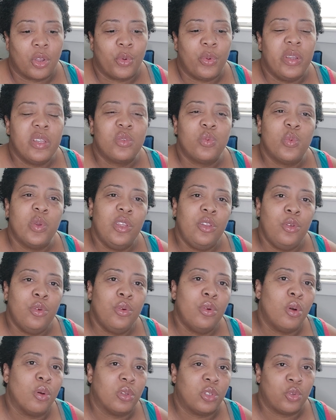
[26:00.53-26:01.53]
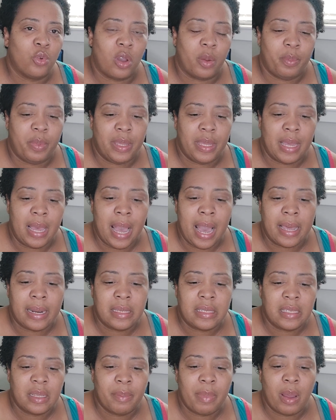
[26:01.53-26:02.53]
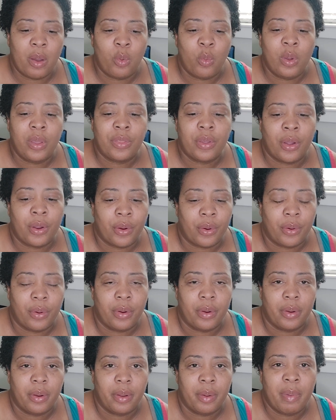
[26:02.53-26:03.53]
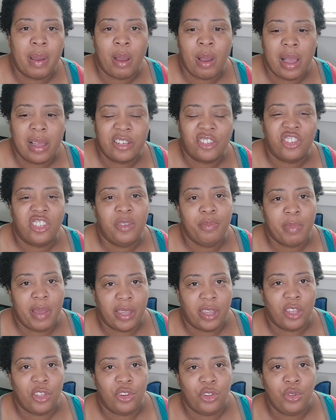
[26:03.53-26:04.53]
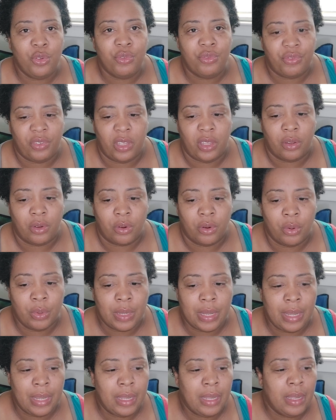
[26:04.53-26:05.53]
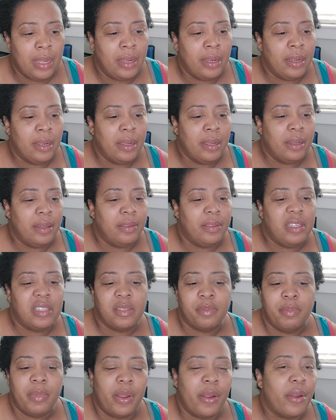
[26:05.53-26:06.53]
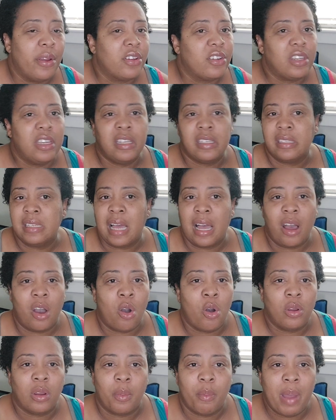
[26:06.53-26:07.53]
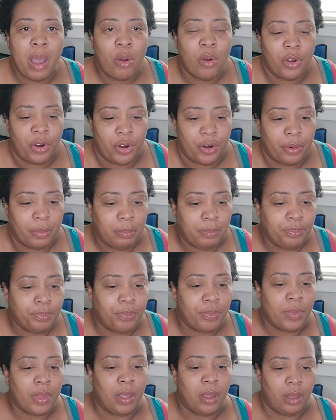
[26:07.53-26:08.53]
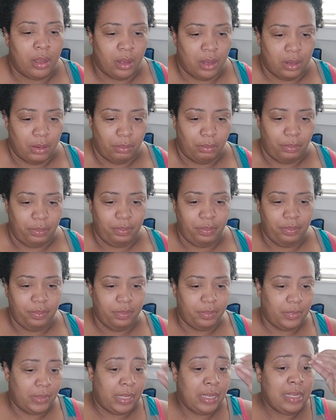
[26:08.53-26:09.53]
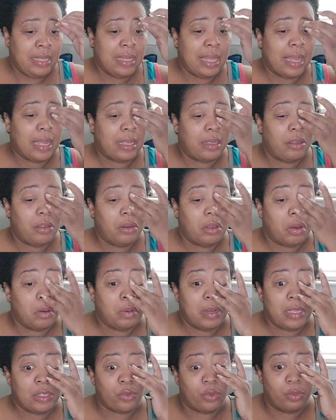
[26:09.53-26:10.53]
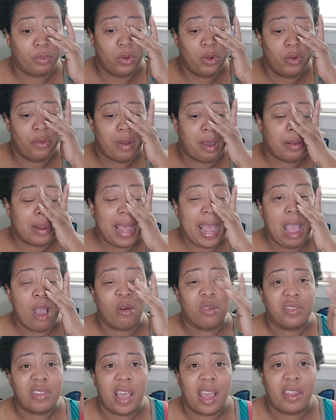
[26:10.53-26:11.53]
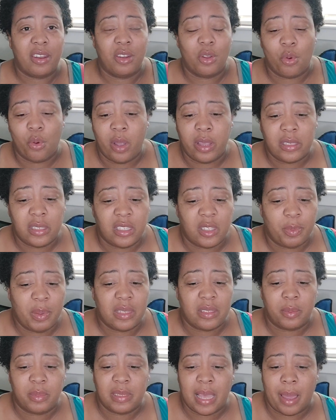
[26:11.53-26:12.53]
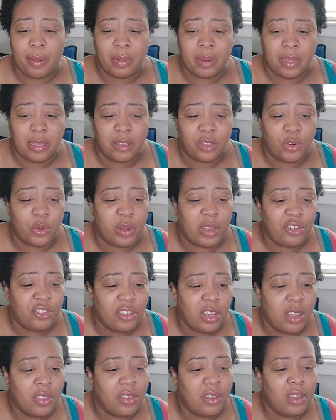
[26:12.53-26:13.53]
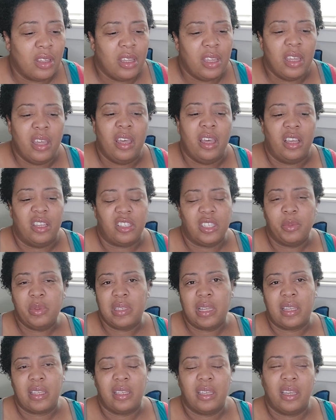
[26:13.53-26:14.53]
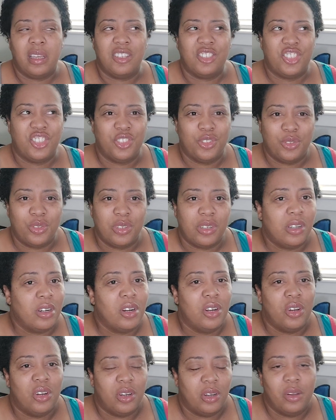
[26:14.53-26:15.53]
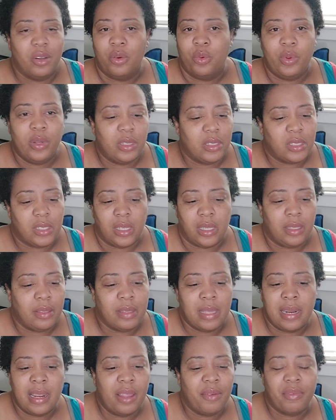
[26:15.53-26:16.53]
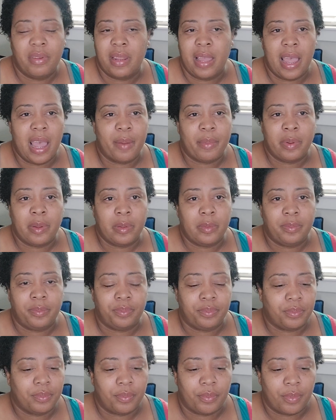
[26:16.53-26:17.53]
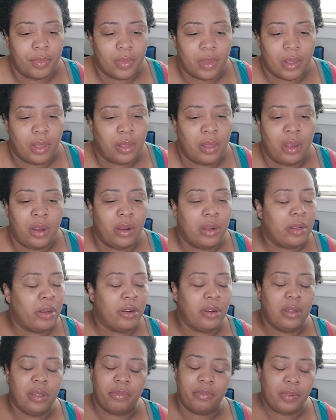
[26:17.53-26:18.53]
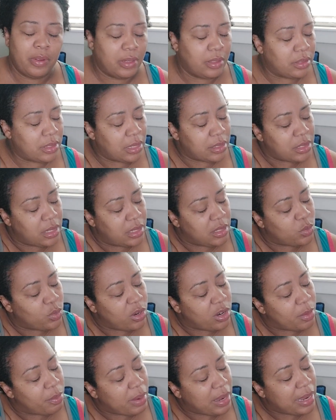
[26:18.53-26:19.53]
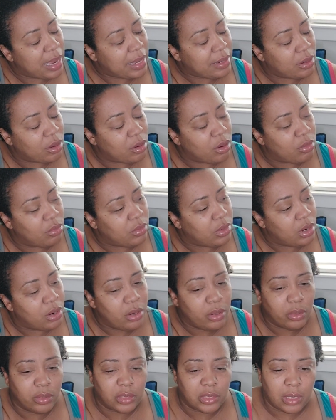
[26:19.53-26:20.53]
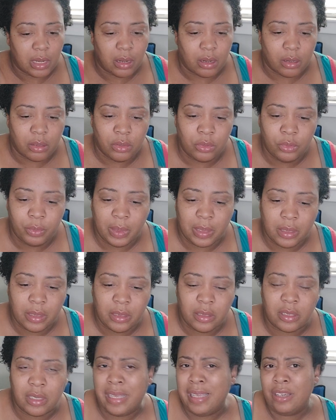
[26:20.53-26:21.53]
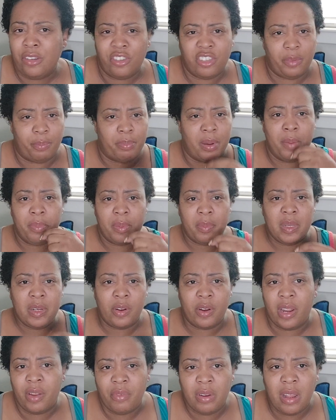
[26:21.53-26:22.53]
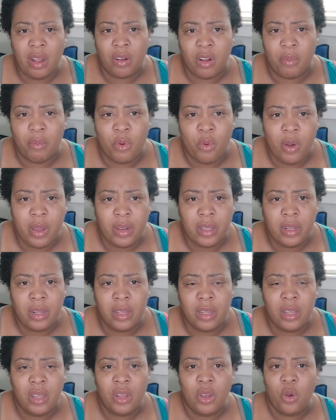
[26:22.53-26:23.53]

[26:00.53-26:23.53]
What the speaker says: Chris, when you gonna start being honest with her about how she making you feel, okay? This marriage is not all about her. He like, you know, let's remove all the outside noise and spend some time to get to know each other. She was like, yeah, sure. We'll see. That ain't finna happen. And her lip fillers, I say, is working my goddamn on nerves, y'all. Oh my goodness. Is she pumping in her every doggone morning?